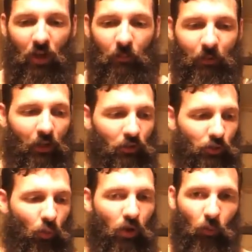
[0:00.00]
Because
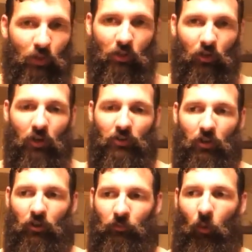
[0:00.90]
when you're touching
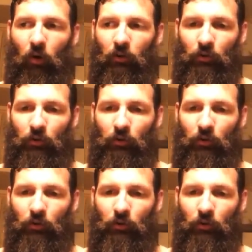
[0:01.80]
those bars,